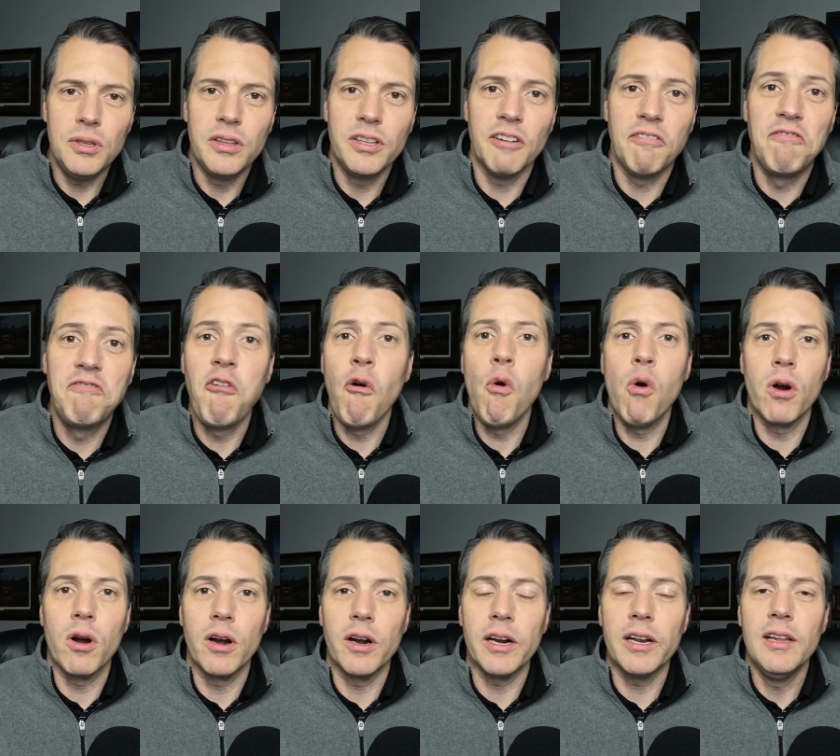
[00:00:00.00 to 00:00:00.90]
the
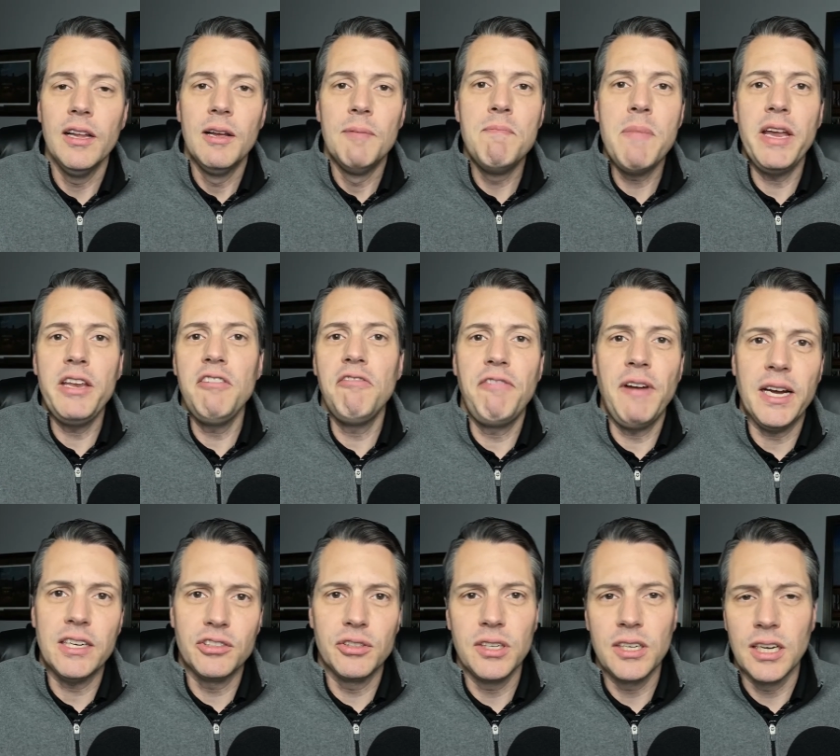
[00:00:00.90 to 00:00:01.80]
Ford
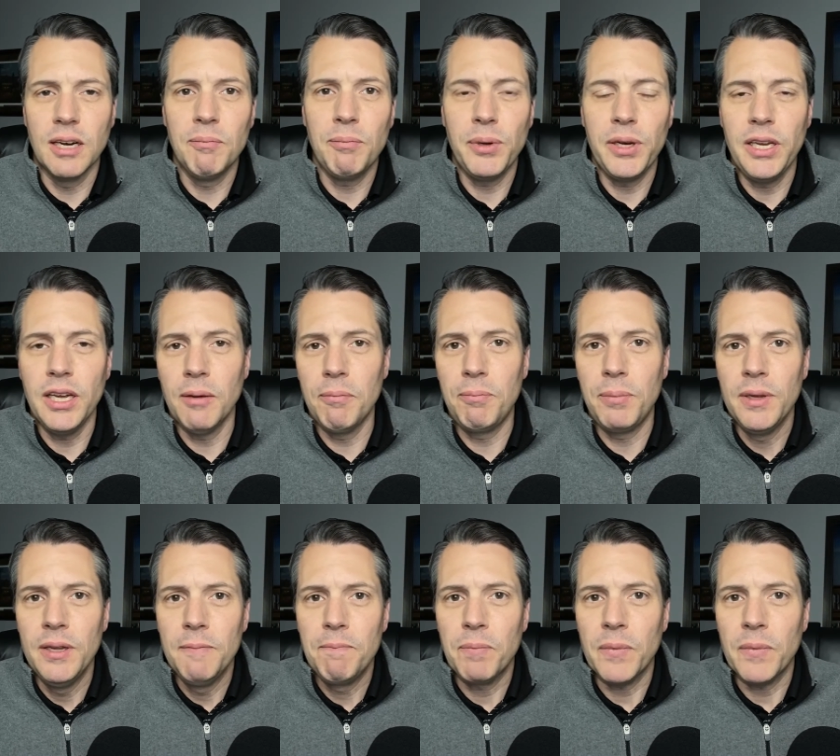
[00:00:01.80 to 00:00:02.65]
manufacturing company up